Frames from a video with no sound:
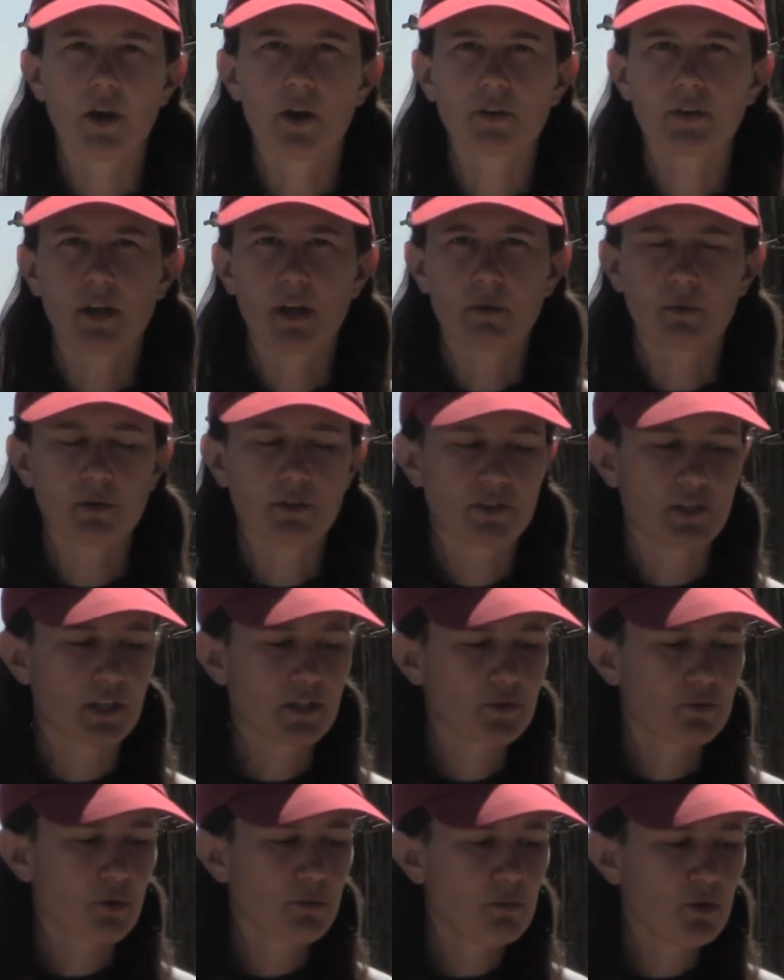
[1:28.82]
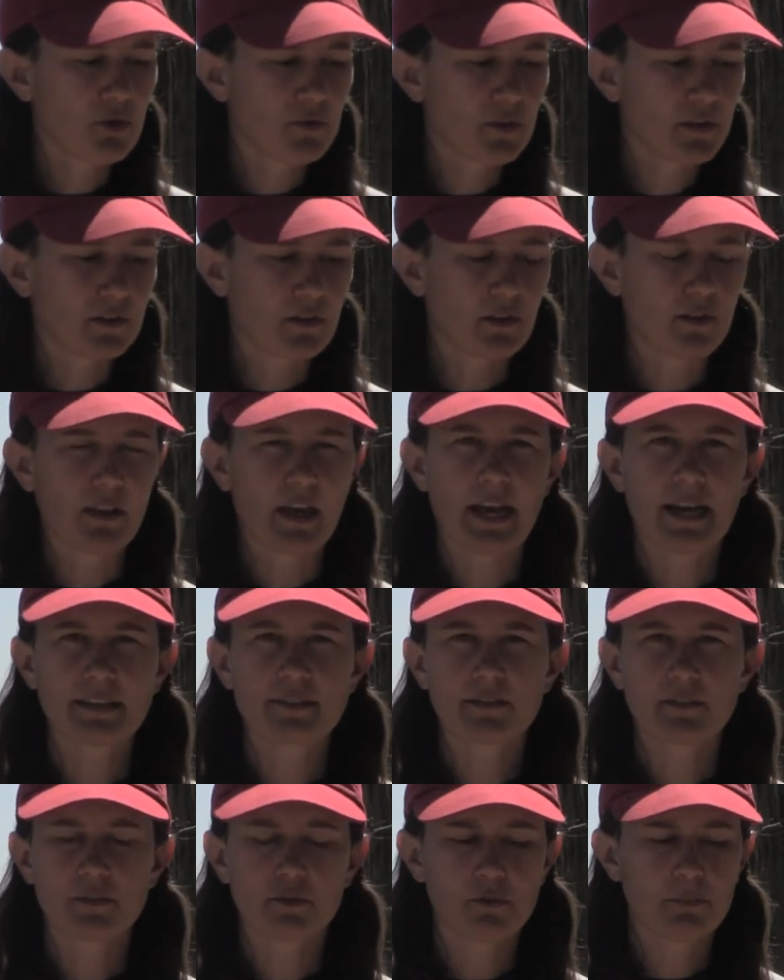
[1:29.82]
Okay, we're just removing the
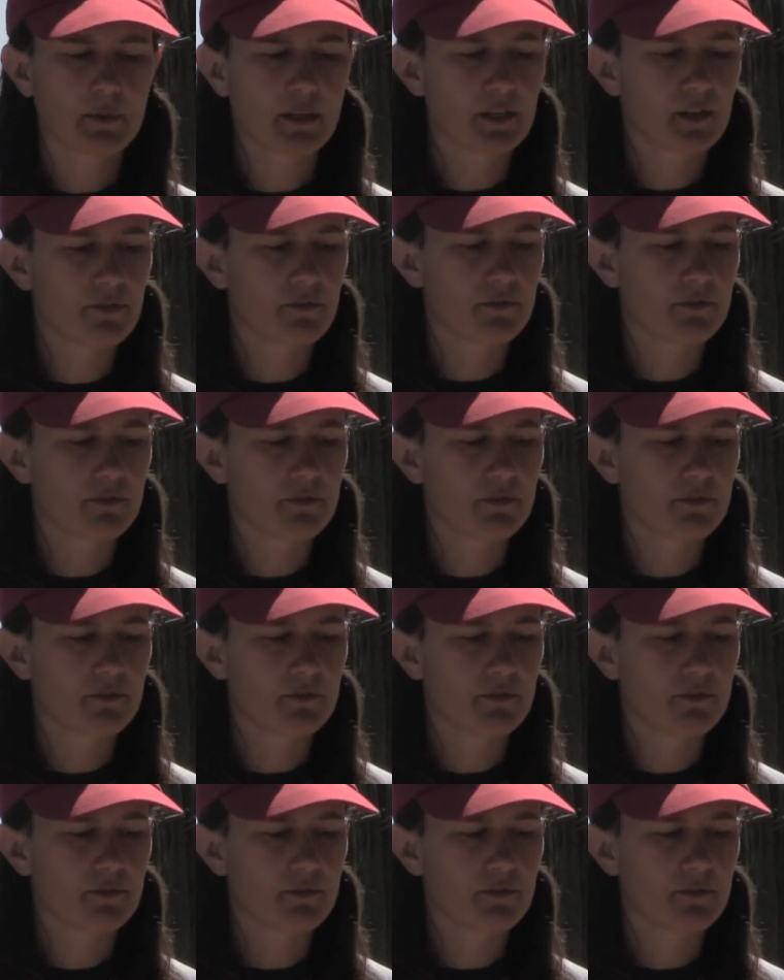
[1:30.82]
last little bit